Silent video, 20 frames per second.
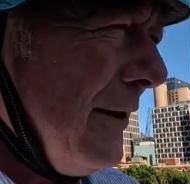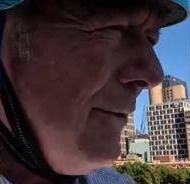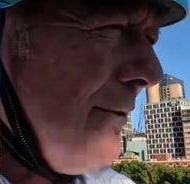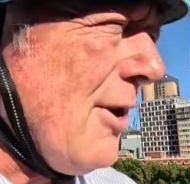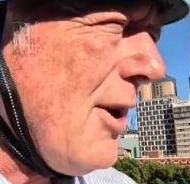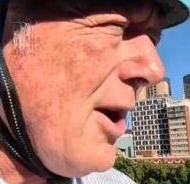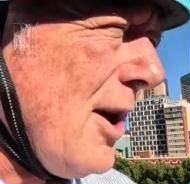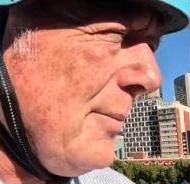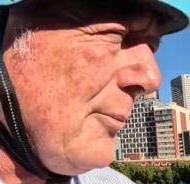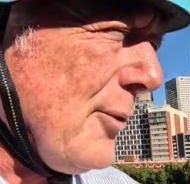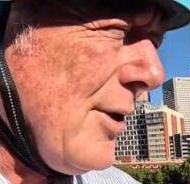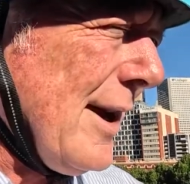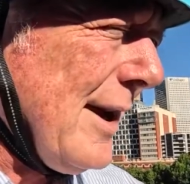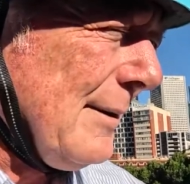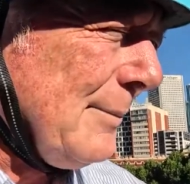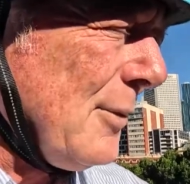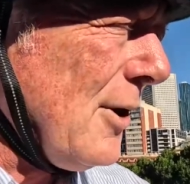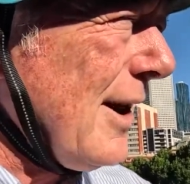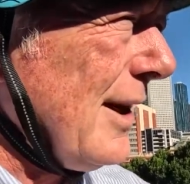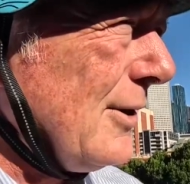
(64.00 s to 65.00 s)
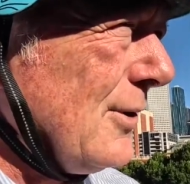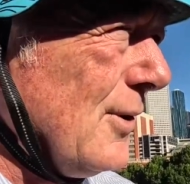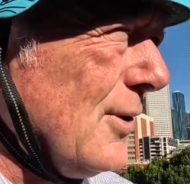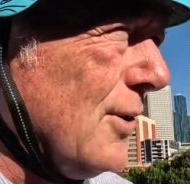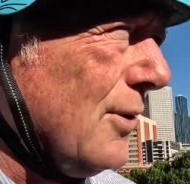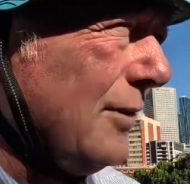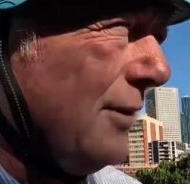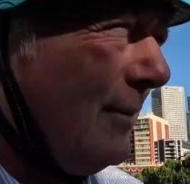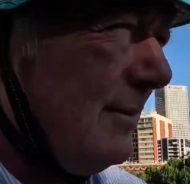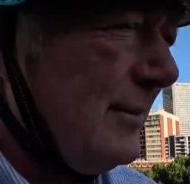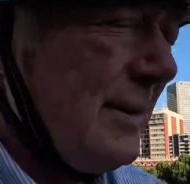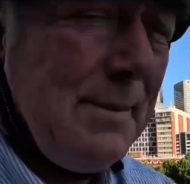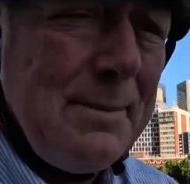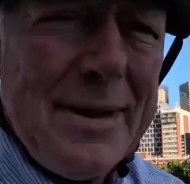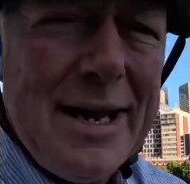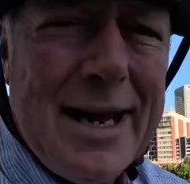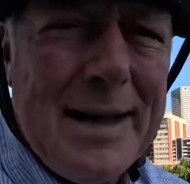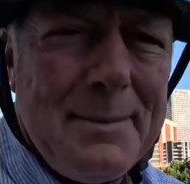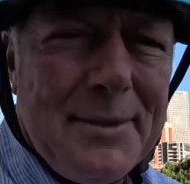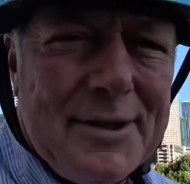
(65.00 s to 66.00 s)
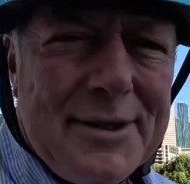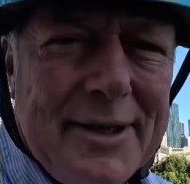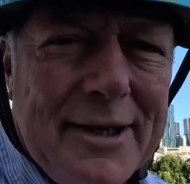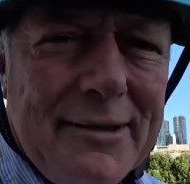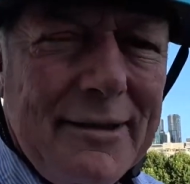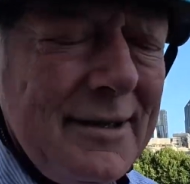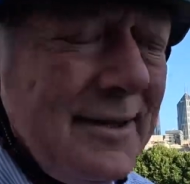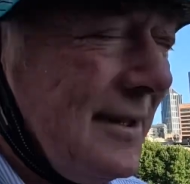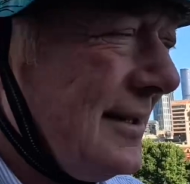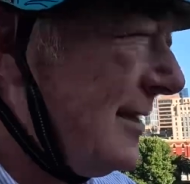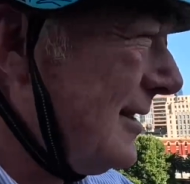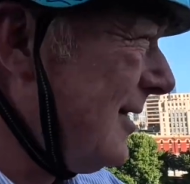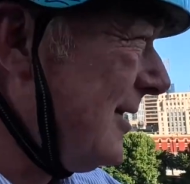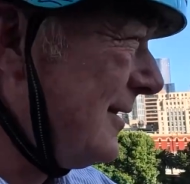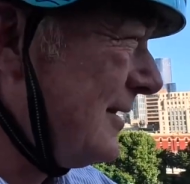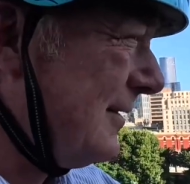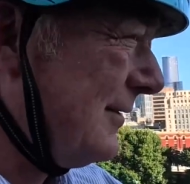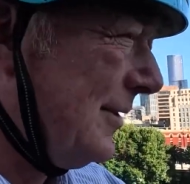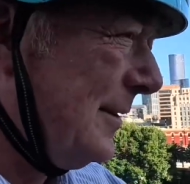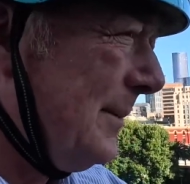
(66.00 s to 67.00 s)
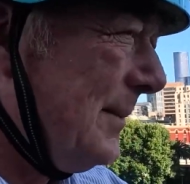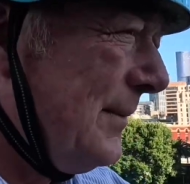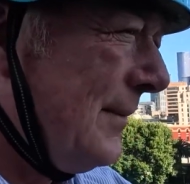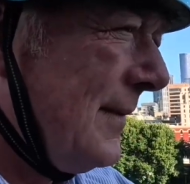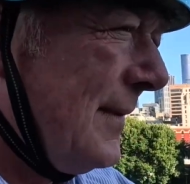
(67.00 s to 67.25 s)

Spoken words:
own brand of bike called the Mamba series. There's lots of them.